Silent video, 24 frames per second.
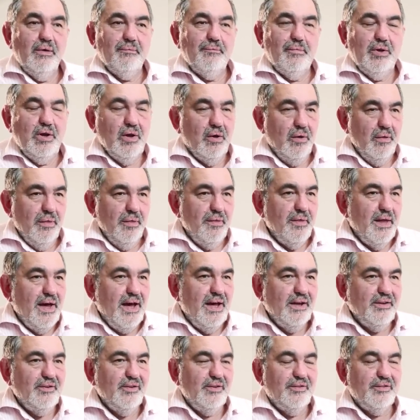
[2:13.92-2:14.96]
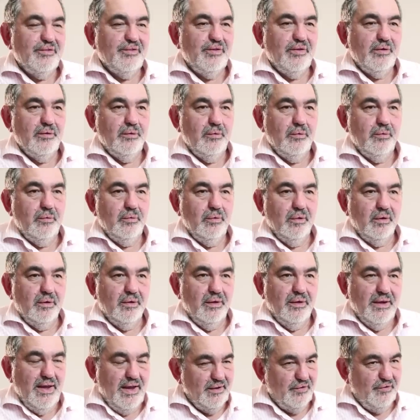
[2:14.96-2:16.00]
Beyond that, it's to
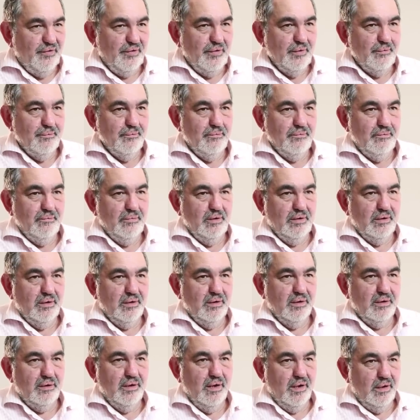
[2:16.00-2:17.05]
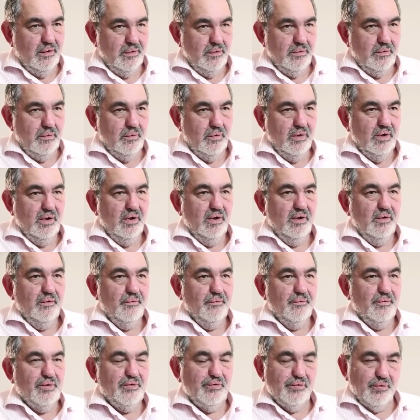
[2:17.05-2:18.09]
let them know
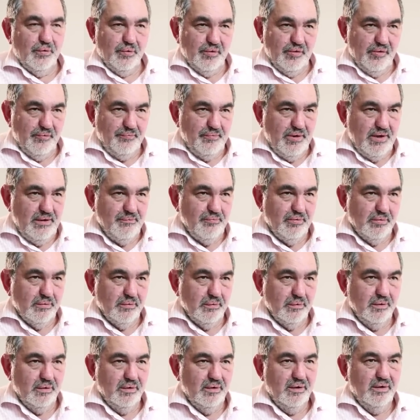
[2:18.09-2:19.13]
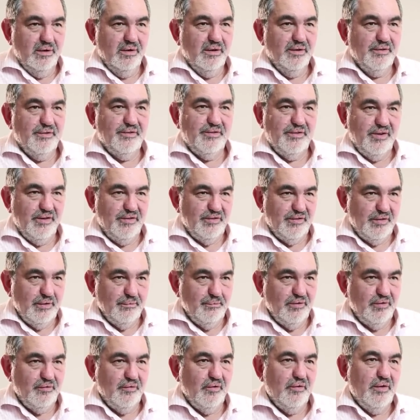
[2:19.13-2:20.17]
the sort of people and
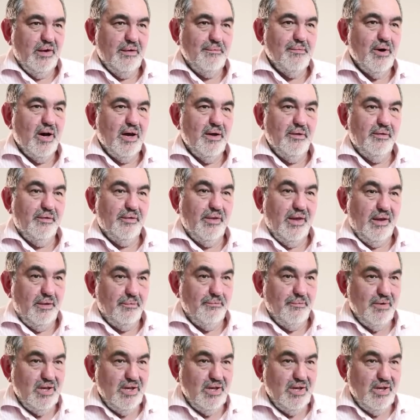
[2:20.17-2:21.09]
systems that they might then